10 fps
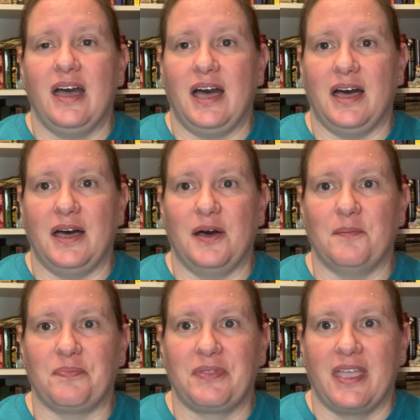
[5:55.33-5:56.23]

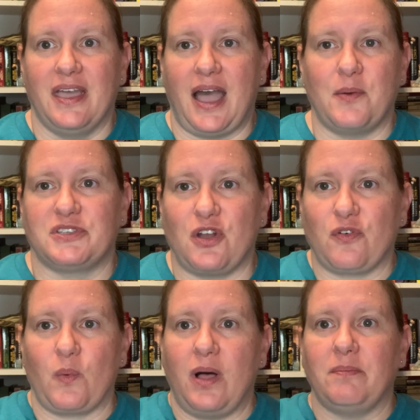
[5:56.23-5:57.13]
I was
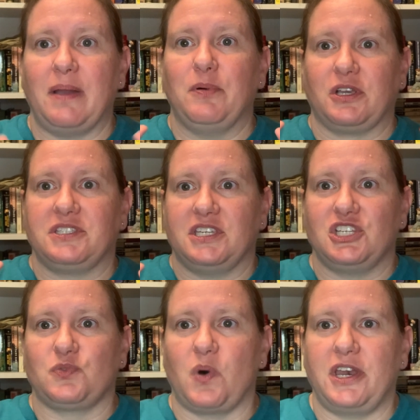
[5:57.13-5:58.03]
overwhelmed by books and
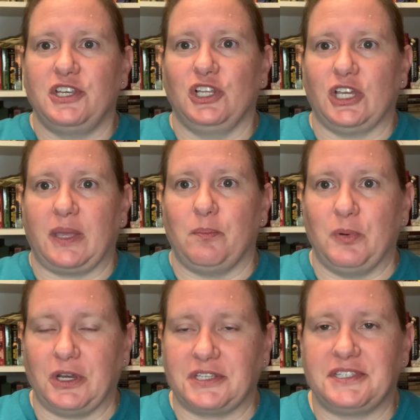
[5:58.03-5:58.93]
just wanted to look at
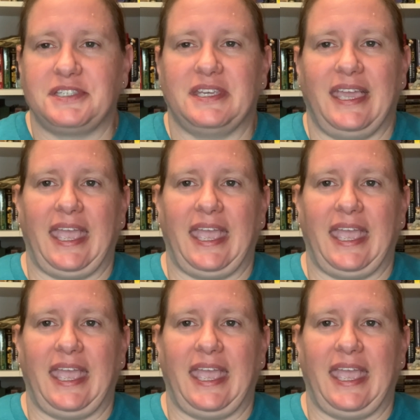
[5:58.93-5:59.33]
books.